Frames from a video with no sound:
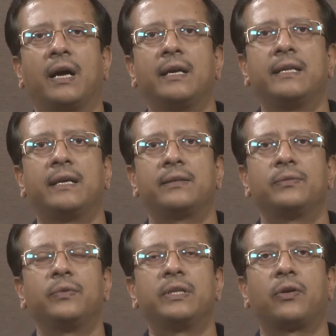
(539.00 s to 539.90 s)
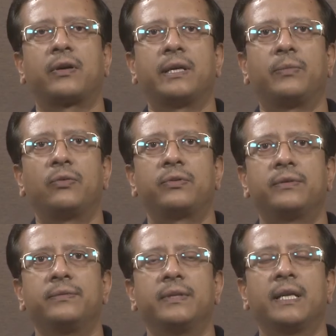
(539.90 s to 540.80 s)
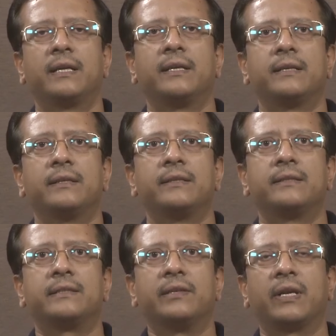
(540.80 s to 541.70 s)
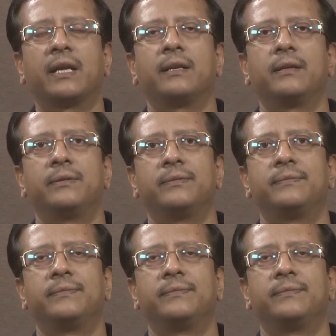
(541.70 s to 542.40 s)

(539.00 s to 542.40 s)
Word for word: Earlier we talked about several